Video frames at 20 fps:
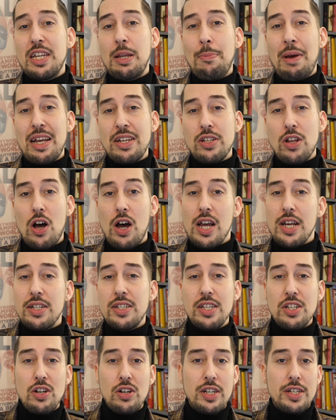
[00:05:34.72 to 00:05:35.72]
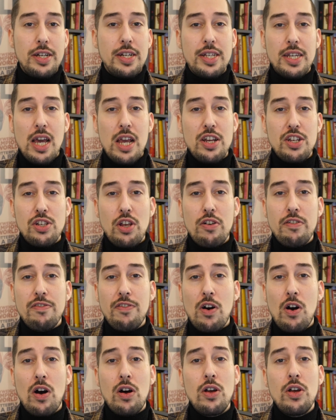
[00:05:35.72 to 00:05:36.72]
the best artist is only going to get you so
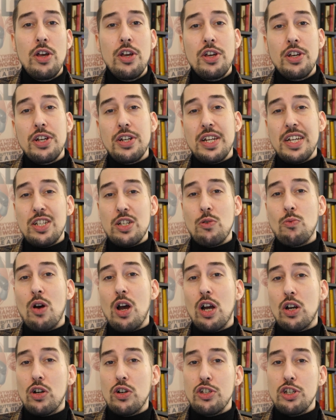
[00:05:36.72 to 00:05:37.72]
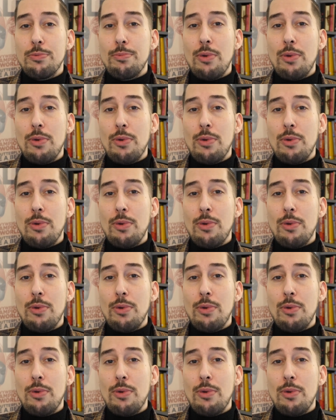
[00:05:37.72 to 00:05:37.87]
far. You need to work on your